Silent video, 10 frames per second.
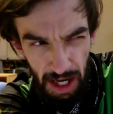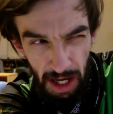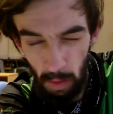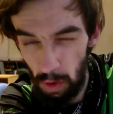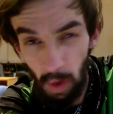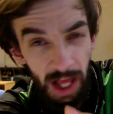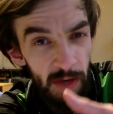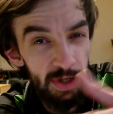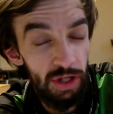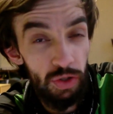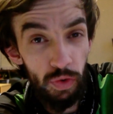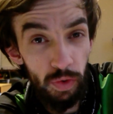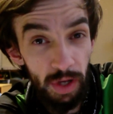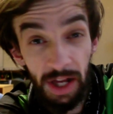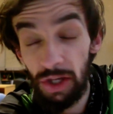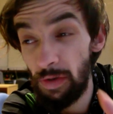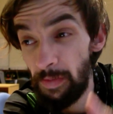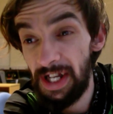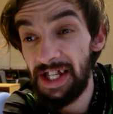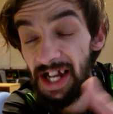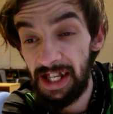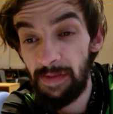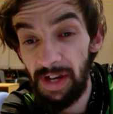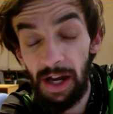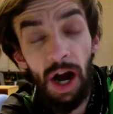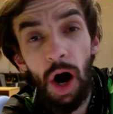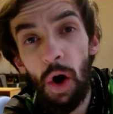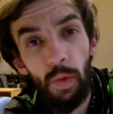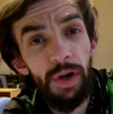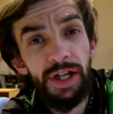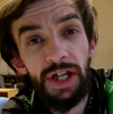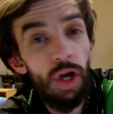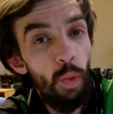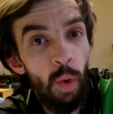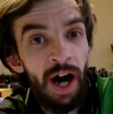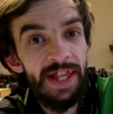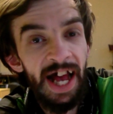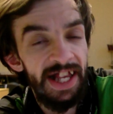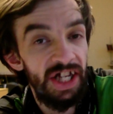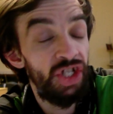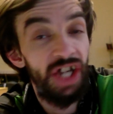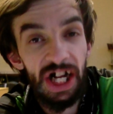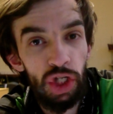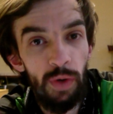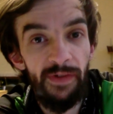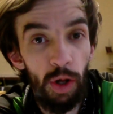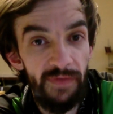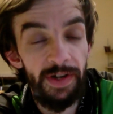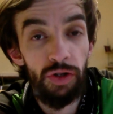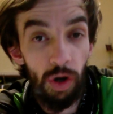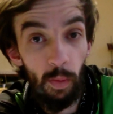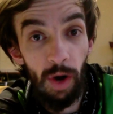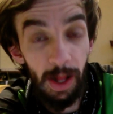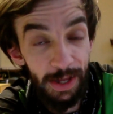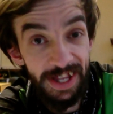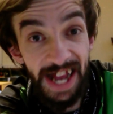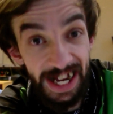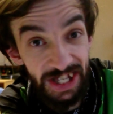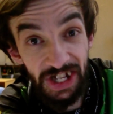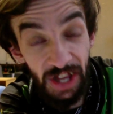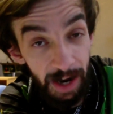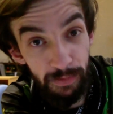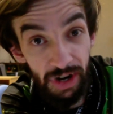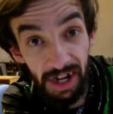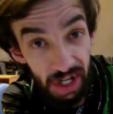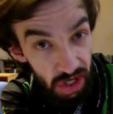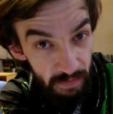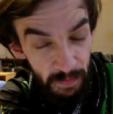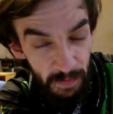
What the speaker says: it was while I was at school and somebody said to me, "Oh, you know why there's a statue of Oliver Cromwell next to that bridge?"